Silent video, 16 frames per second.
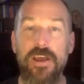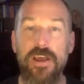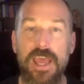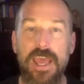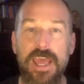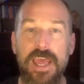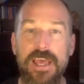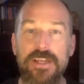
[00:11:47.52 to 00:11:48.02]

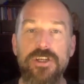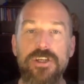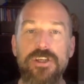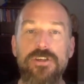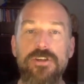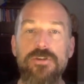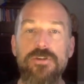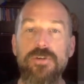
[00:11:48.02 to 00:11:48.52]
And
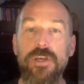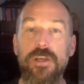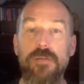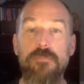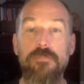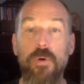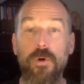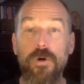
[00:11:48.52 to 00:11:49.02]
you can
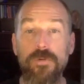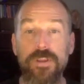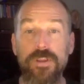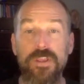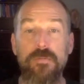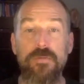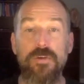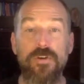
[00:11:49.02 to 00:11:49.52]
mourn with
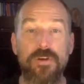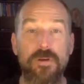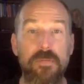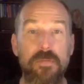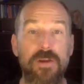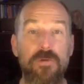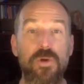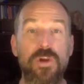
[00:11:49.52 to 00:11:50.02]
them, you can
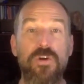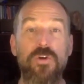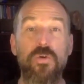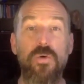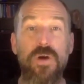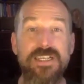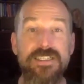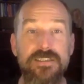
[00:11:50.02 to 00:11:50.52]
make
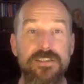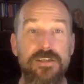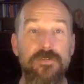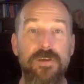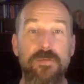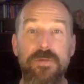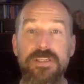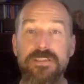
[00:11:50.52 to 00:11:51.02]
requests of
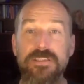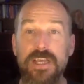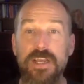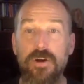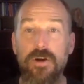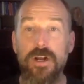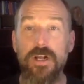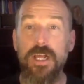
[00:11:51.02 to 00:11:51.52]
them,
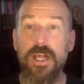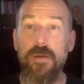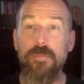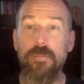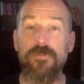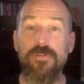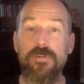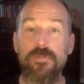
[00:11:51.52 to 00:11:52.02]
etc.
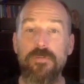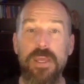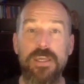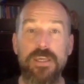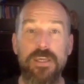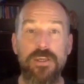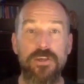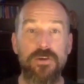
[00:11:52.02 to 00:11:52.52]
But if you make
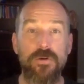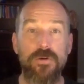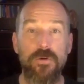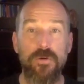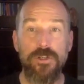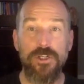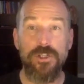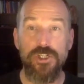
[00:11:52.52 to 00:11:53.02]
it
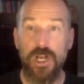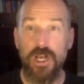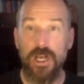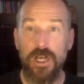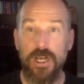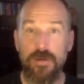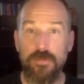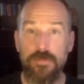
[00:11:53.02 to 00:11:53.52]
your
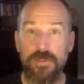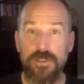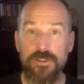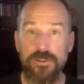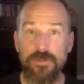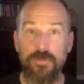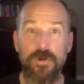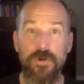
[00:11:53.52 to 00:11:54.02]
job
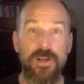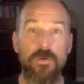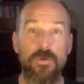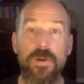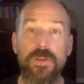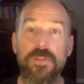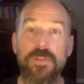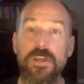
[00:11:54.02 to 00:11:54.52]
to point out
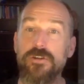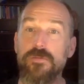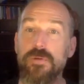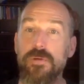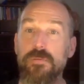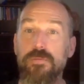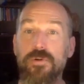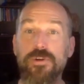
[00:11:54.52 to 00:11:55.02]
when they should be
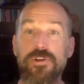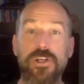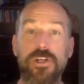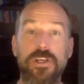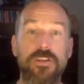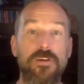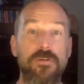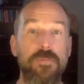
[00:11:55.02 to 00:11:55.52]
pushing
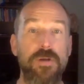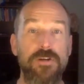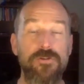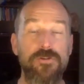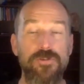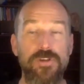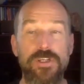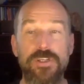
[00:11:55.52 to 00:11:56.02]
their
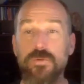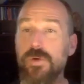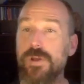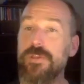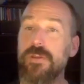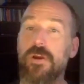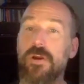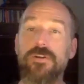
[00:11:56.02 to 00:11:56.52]
boundaries, when
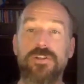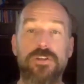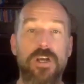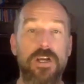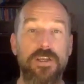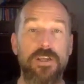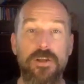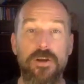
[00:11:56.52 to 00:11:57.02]
they're
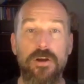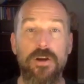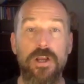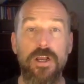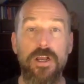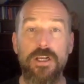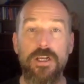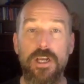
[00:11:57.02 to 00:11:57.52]
stuck in their
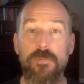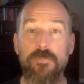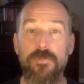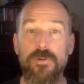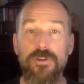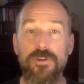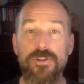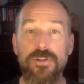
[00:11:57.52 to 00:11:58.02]

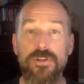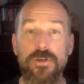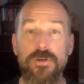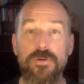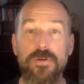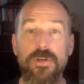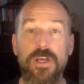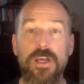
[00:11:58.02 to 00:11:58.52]
comfort zone,
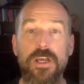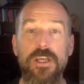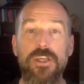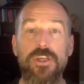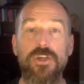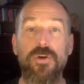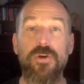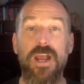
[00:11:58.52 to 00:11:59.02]

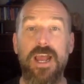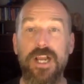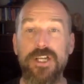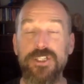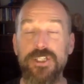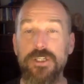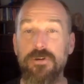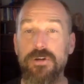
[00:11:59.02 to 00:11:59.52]
you're
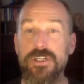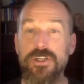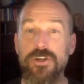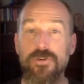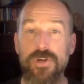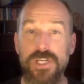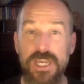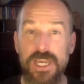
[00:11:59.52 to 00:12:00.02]
actually going to
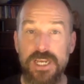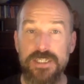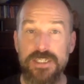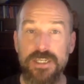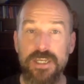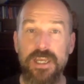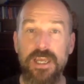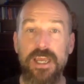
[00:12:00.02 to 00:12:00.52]

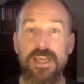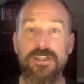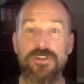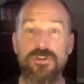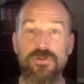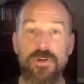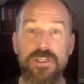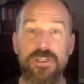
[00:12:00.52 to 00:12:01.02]
create a
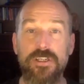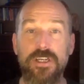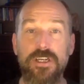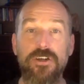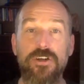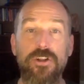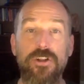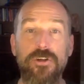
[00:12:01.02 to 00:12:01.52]
constricted and